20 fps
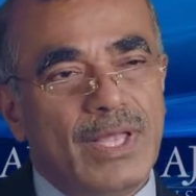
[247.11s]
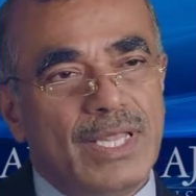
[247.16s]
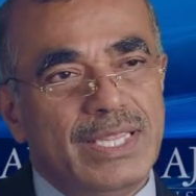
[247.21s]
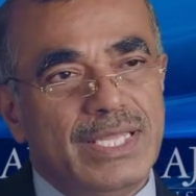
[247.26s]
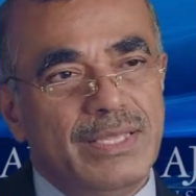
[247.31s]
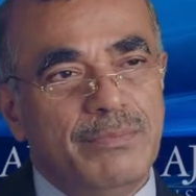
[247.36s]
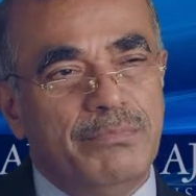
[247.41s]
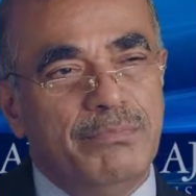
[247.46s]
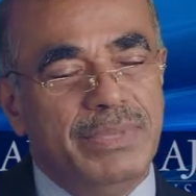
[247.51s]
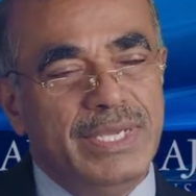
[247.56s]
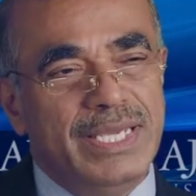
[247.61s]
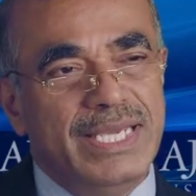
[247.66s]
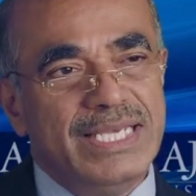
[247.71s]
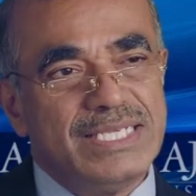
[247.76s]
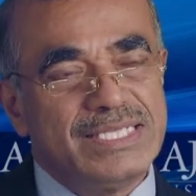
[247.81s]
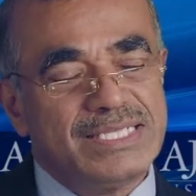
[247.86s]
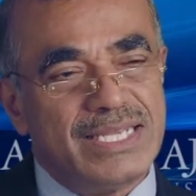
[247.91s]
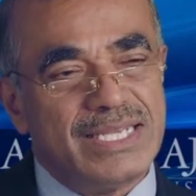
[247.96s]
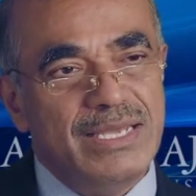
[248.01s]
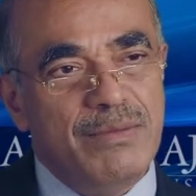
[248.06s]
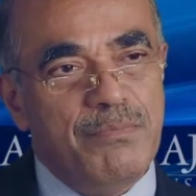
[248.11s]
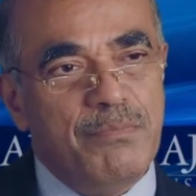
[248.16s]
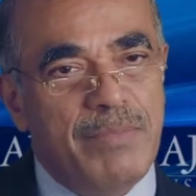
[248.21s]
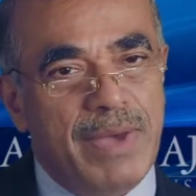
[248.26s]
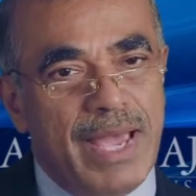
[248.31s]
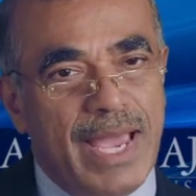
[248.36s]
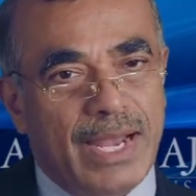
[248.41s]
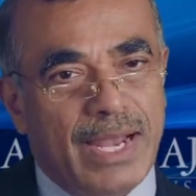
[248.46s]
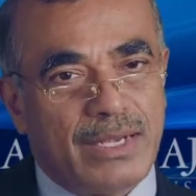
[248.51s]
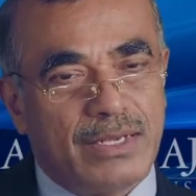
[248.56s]
The biggest
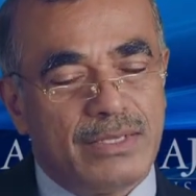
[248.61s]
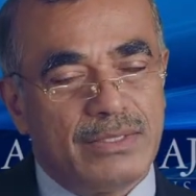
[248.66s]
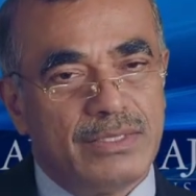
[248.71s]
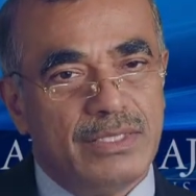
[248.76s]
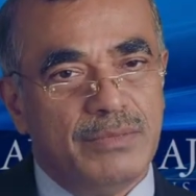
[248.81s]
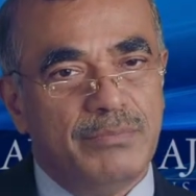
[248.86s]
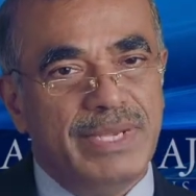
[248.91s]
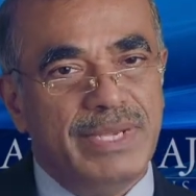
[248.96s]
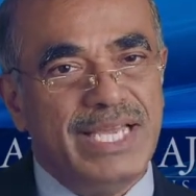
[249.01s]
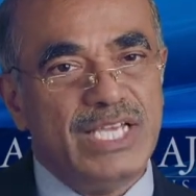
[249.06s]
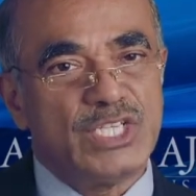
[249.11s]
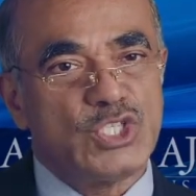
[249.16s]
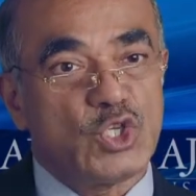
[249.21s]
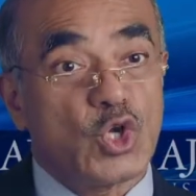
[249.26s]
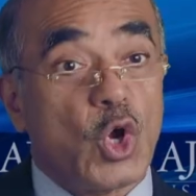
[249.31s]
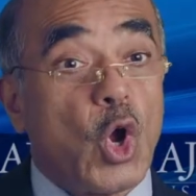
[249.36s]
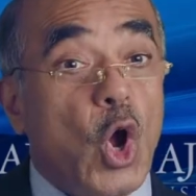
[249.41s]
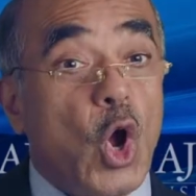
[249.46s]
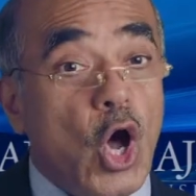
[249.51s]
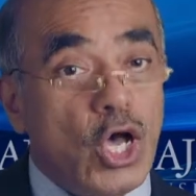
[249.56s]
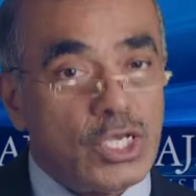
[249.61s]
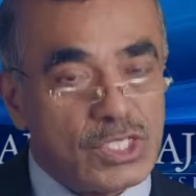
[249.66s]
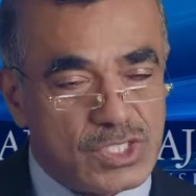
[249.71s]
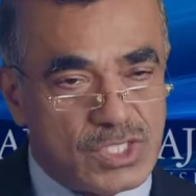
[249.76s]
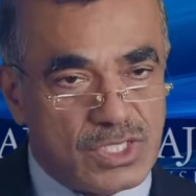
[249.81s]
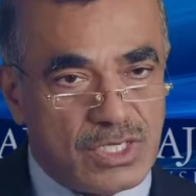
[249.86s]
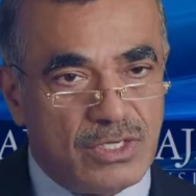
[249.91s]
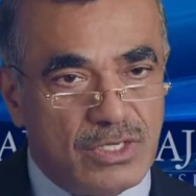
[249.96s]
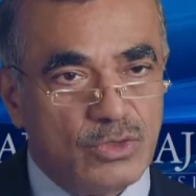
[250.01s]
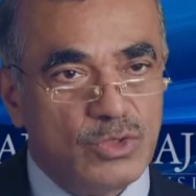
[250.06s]
impact, the biggest
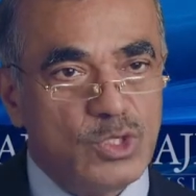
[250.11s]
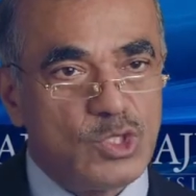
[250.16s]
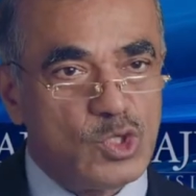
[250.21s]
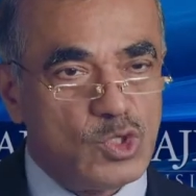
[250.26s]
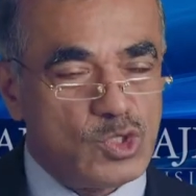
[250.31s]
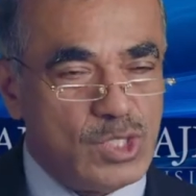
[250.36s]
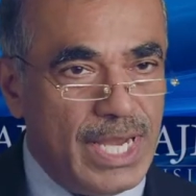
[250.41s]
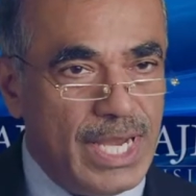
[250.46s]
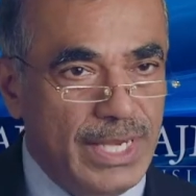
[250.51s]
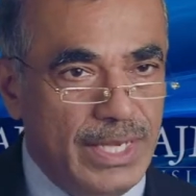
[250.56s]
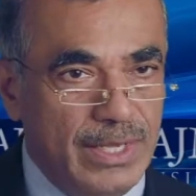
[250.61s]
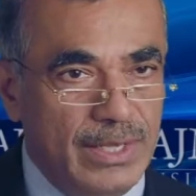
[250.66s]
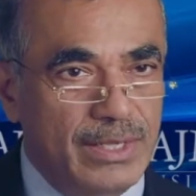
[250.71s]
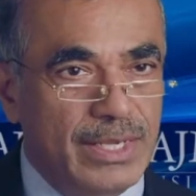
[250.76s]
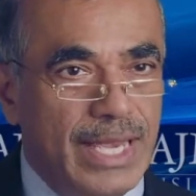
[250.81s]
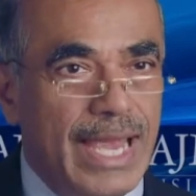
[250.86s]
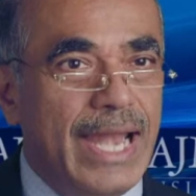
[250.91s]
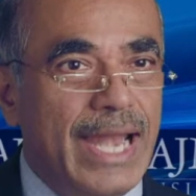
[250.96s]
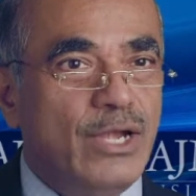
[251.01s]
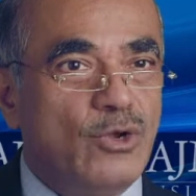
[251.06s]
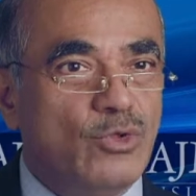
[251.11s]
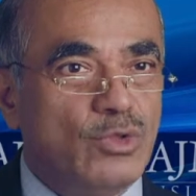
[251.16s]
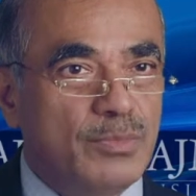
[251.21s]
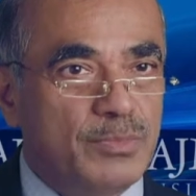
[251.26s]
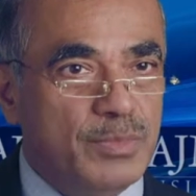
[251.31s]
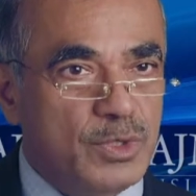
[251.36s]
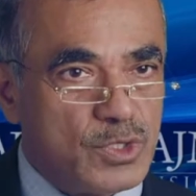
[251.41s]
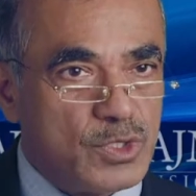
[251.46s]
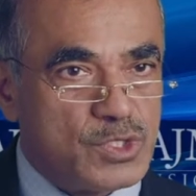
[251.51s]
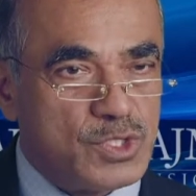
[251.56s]
cost to the society and to the
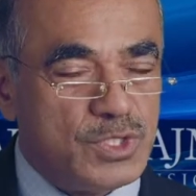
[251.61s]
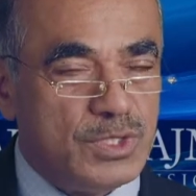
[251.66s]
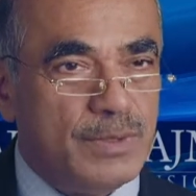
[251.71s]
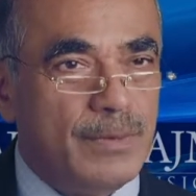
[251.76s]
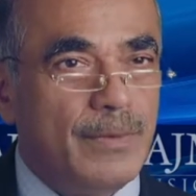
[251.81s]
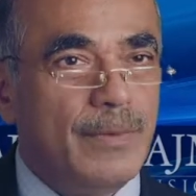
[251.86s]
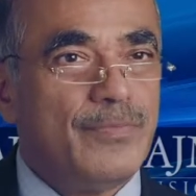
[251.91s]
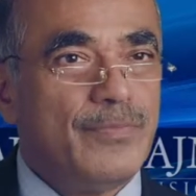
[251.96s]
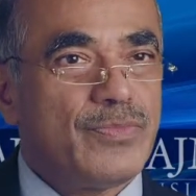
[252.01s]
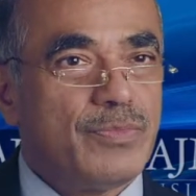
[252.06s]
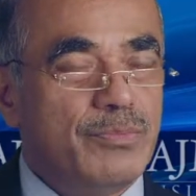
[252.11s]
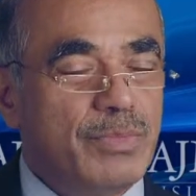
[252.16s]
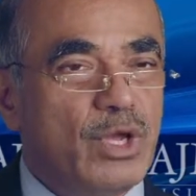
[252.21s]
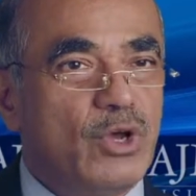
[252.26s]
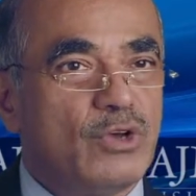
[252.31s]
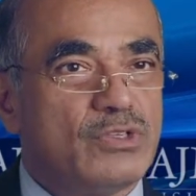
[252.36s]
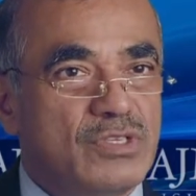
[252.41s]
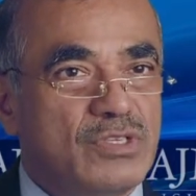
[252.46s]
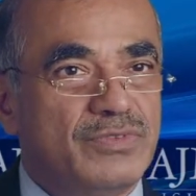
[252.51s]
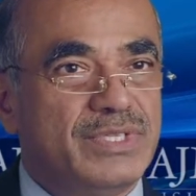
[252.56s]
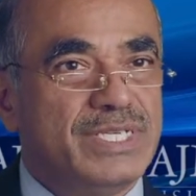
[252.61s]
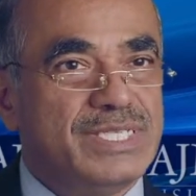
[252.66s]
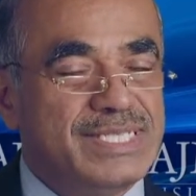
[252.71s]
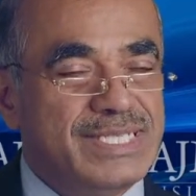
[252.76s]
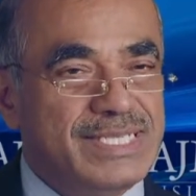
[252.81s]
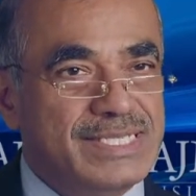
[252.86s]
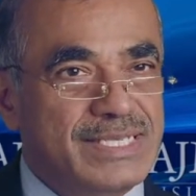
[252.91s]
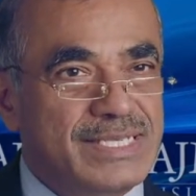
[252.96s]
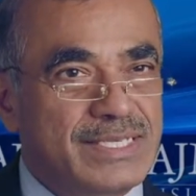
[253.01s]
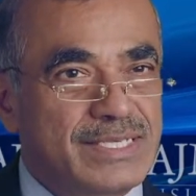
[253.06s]
person because of this
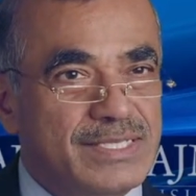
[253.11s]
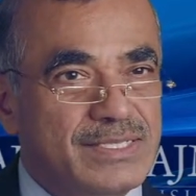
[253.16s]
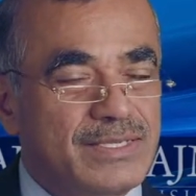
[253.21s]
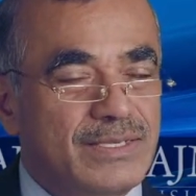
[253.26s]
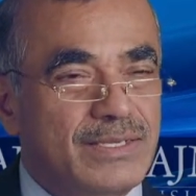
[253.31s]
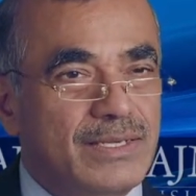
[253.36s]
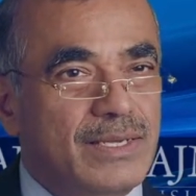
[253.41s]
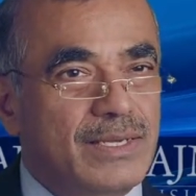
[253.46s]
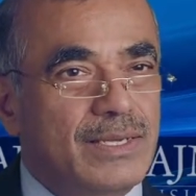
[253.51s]
disease